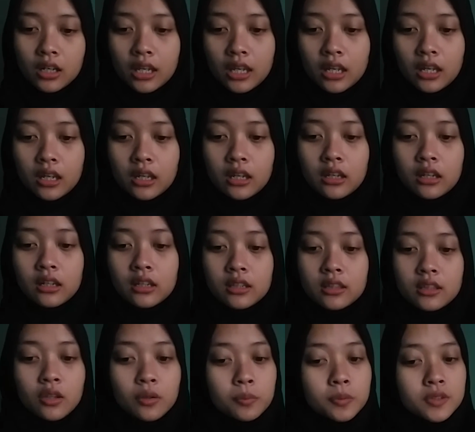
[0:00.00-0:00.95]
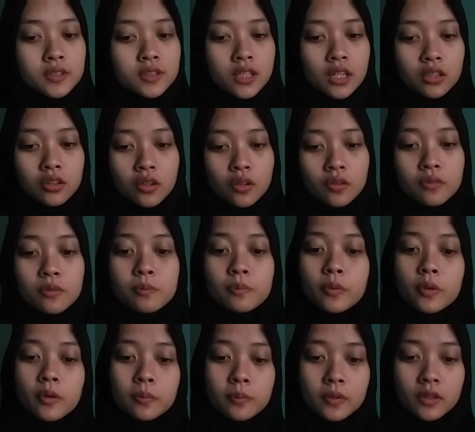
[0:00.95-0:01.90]
The opposite of a
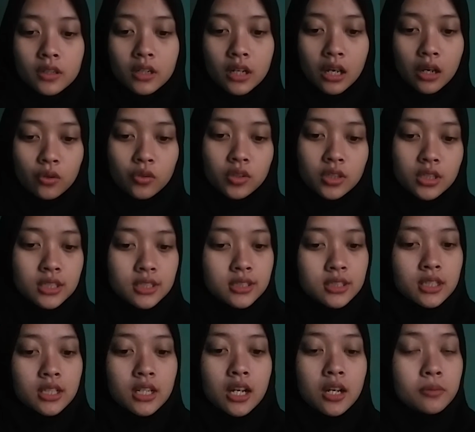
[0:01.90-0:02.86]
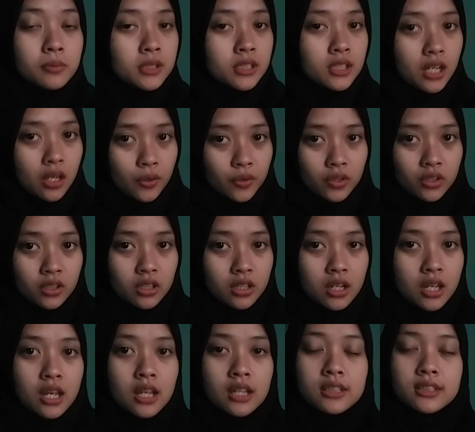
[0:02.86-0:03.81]
proper noun is a common noun,
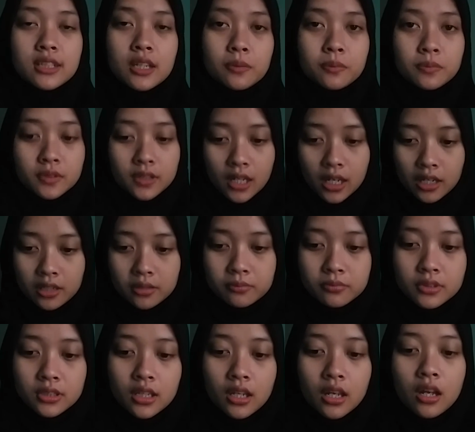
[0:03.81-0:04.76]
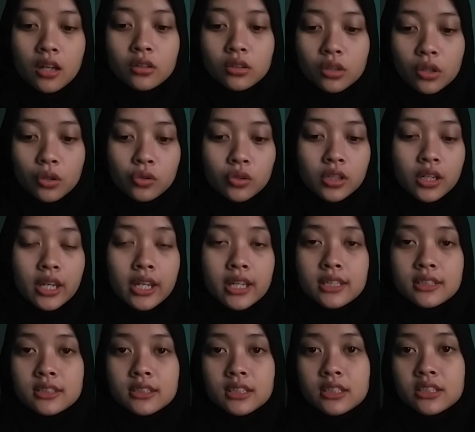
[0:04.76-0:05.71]
sometimes known
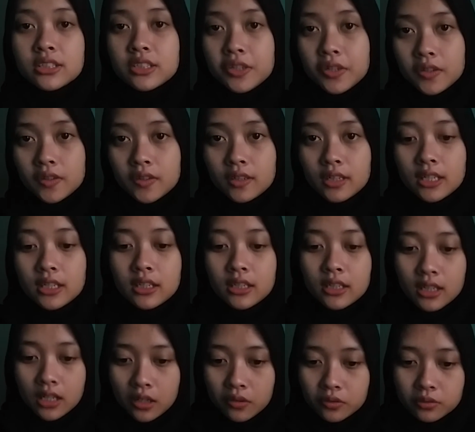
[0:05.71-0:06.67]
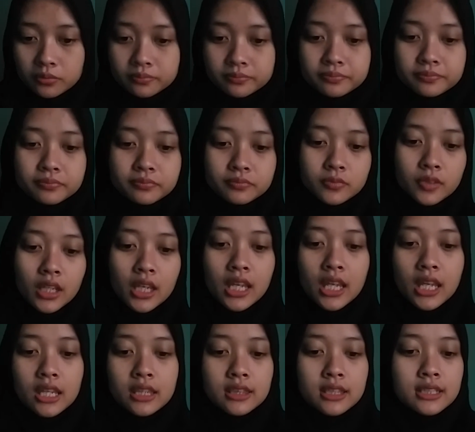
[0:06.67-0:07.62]
as a generic noun.
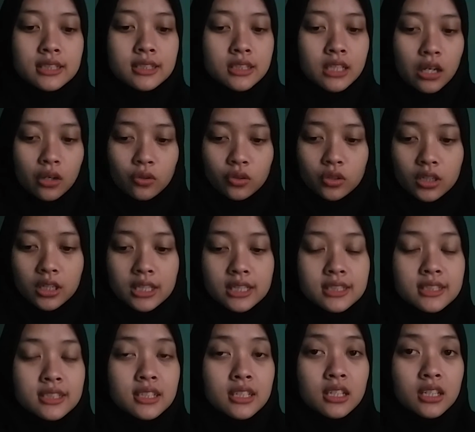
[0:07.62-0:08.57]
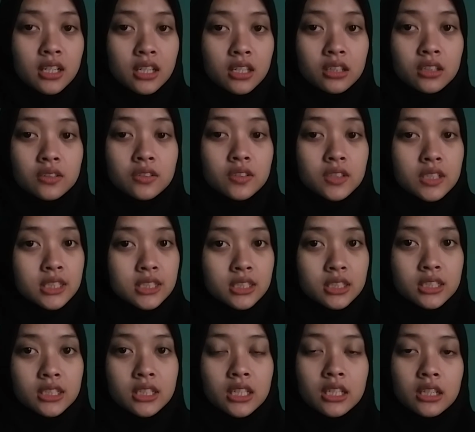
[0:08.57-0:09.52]
This noun is not
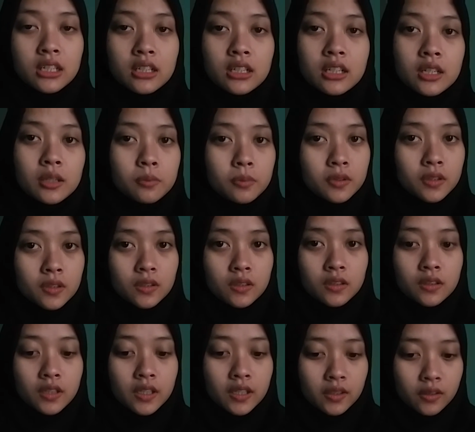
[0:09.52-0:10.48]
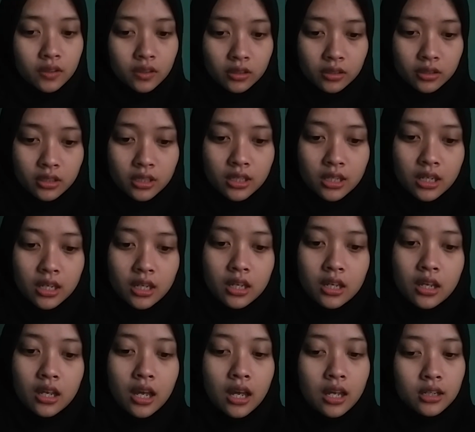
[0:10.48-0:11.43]
written in capital letter
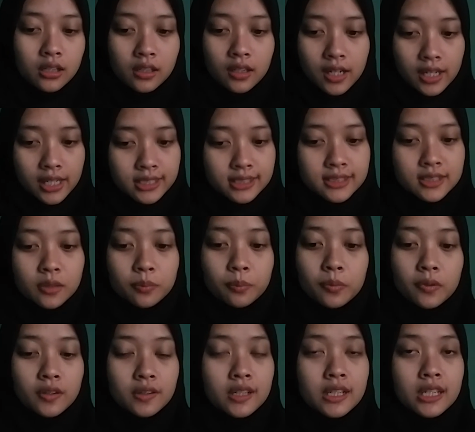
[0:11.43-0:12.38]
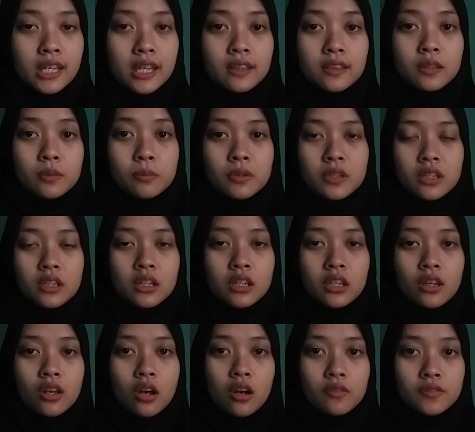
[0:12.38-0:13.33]
unless appearing at the
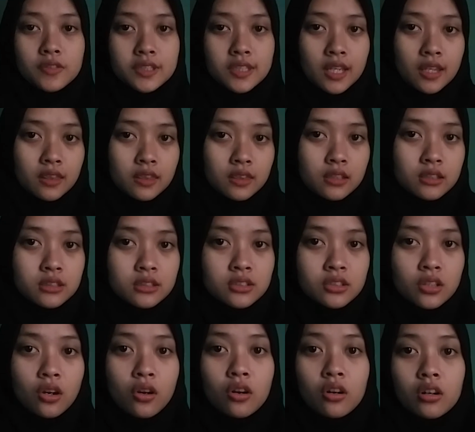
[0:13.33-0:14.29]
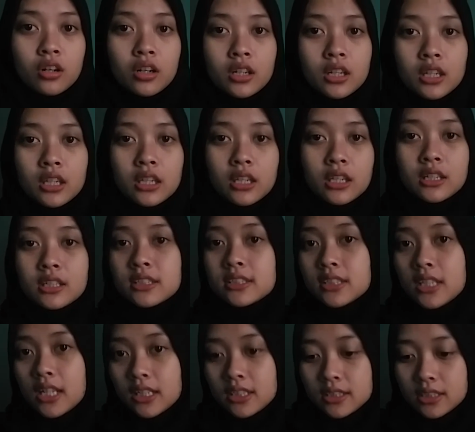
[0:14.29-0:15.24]
beginning of sentence or in the
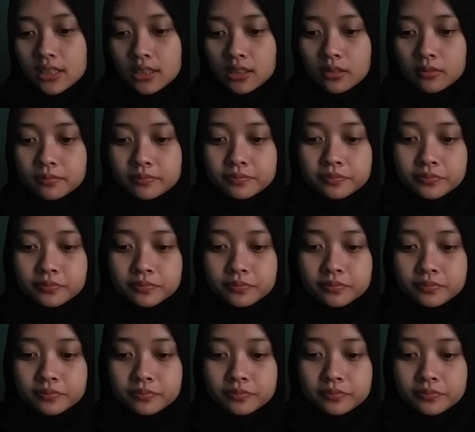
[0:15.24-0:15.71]
title.